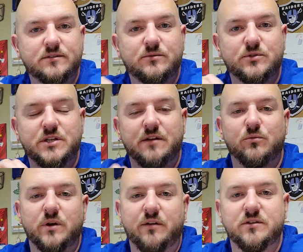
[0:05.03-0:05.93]

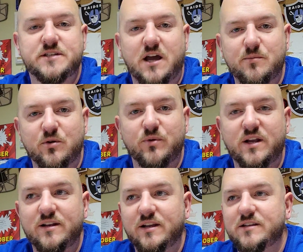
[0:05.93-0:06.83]
whatever time you're
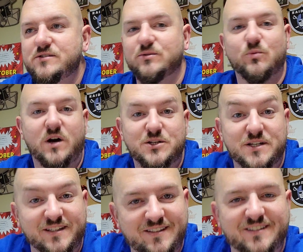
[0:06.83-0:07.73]
reading this or
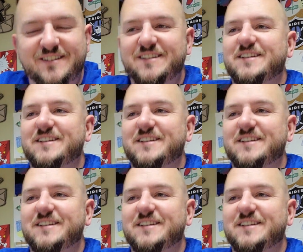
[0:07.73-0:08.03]
watching.